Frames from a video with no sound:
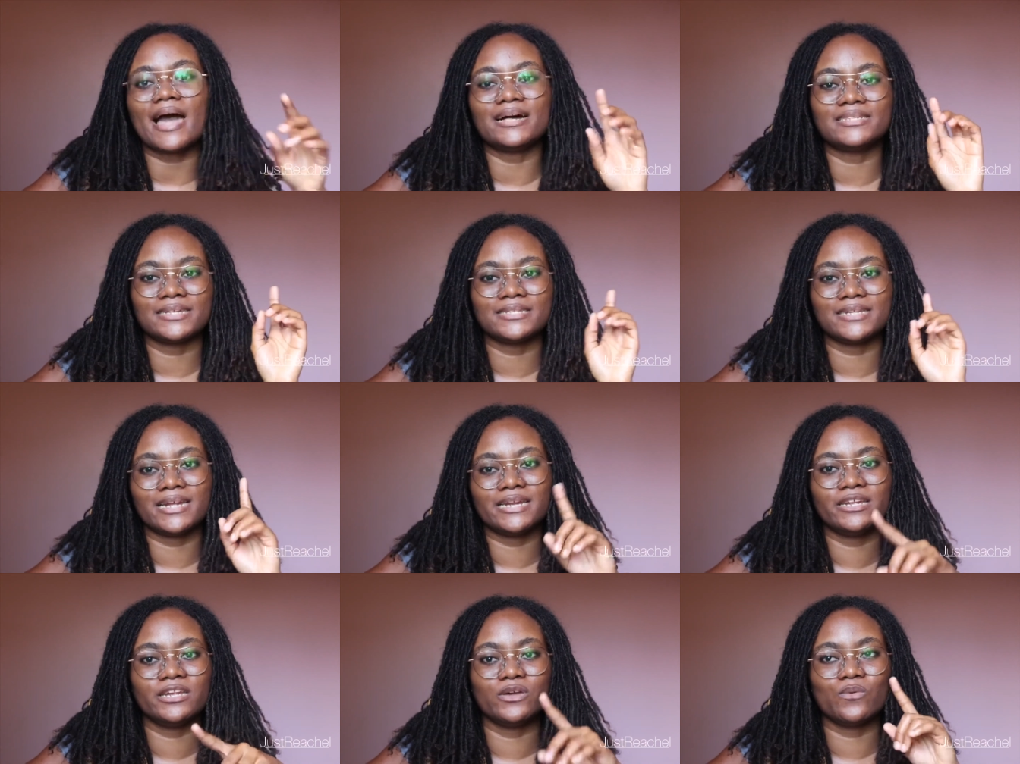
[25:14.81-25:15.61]
As I said, I
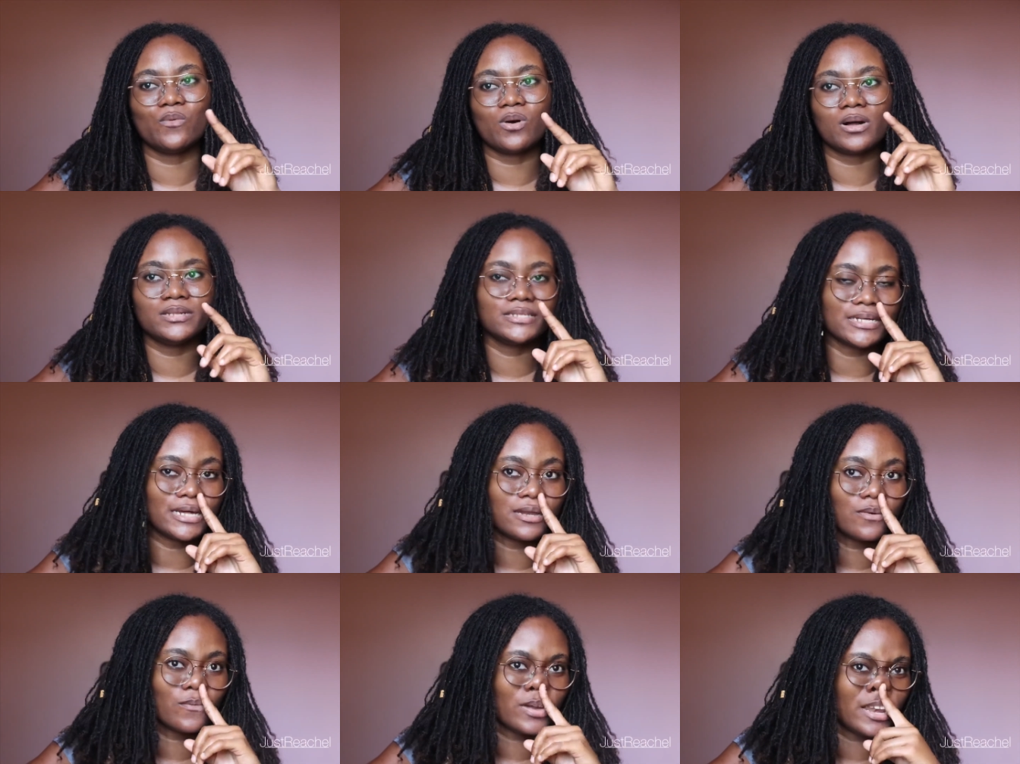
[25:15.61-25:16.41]
did it once and
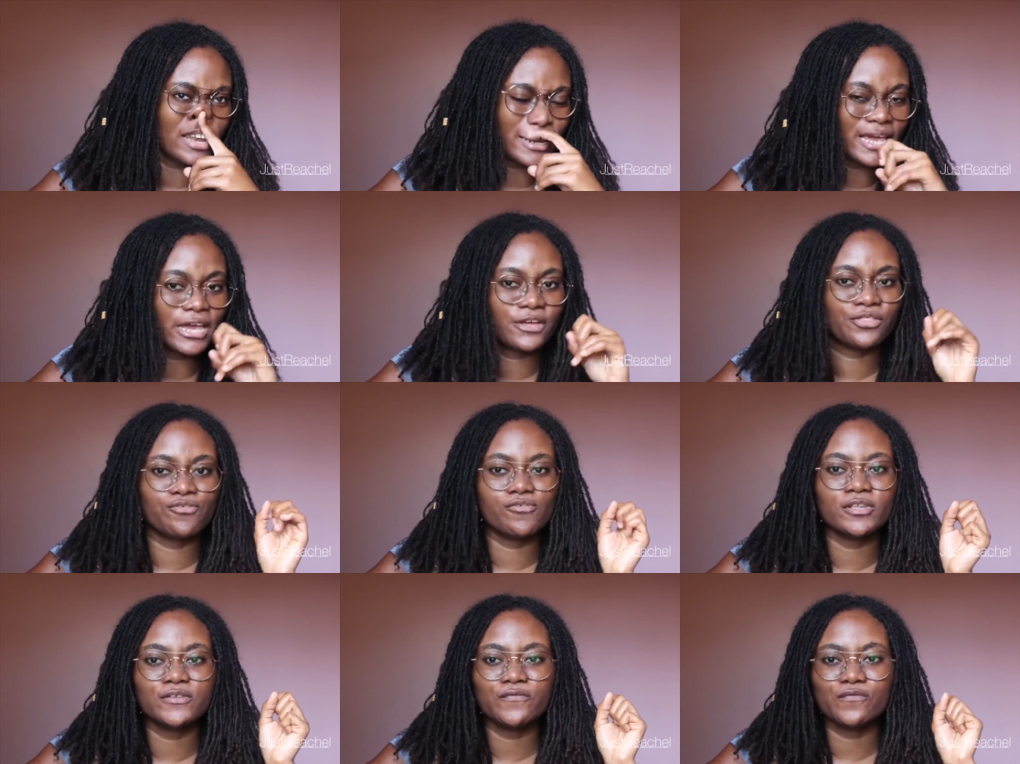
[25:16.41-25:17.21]
I went like
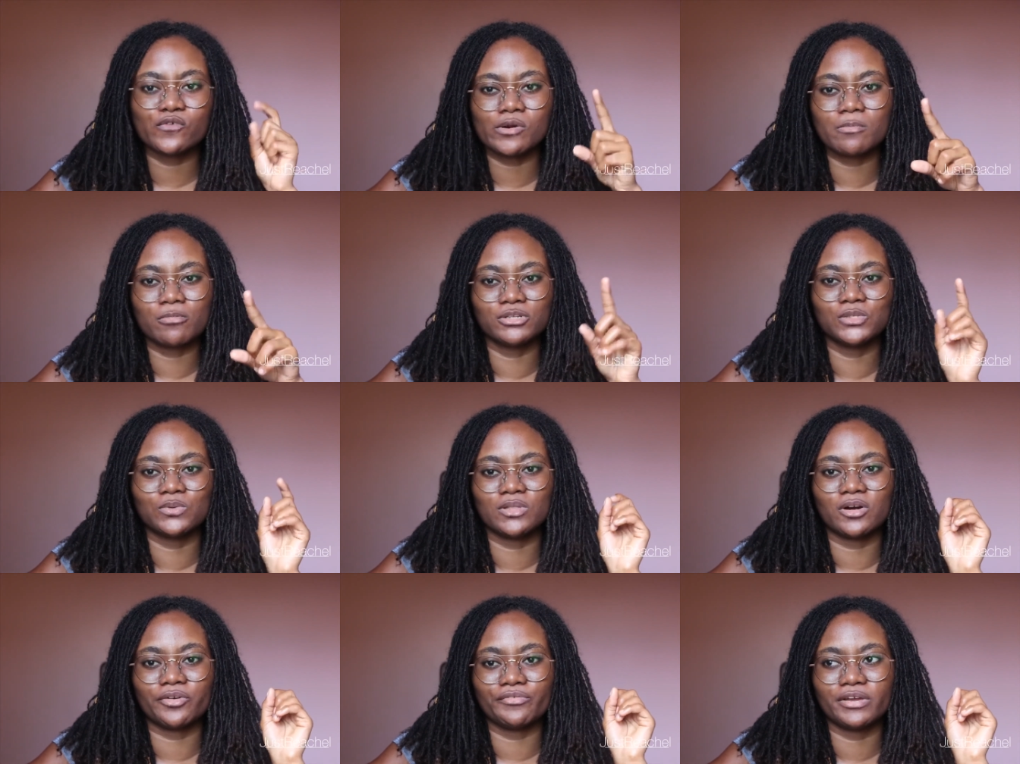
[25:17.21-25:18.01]
3 to 4 months
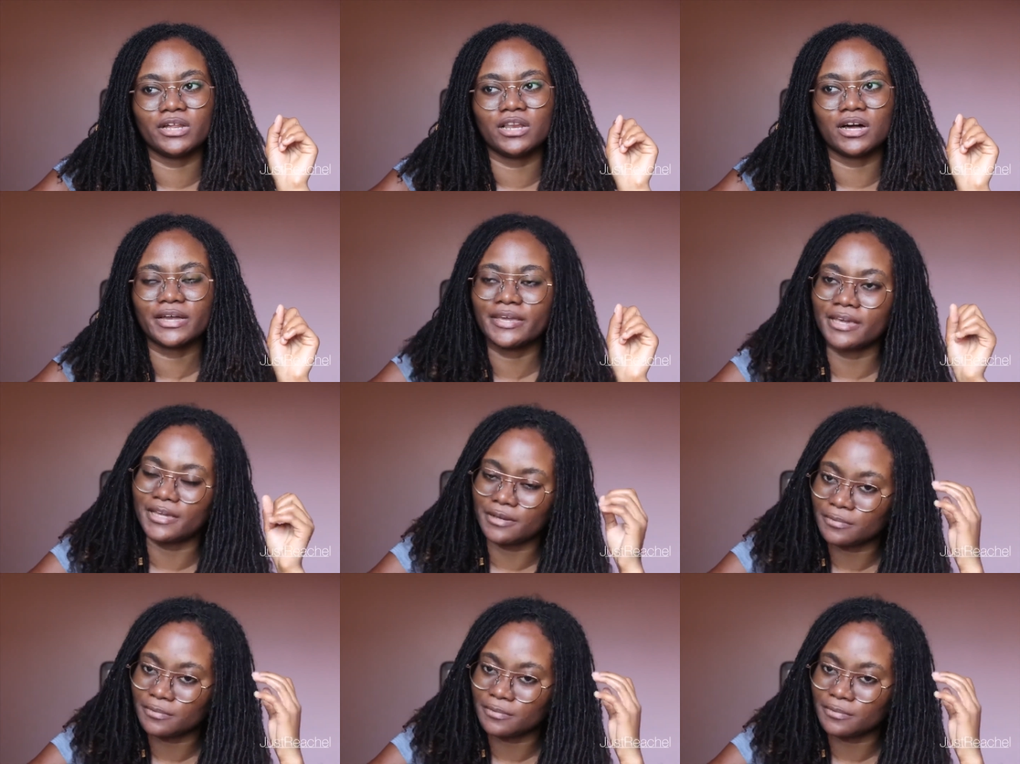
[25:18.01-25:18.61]
without relocking.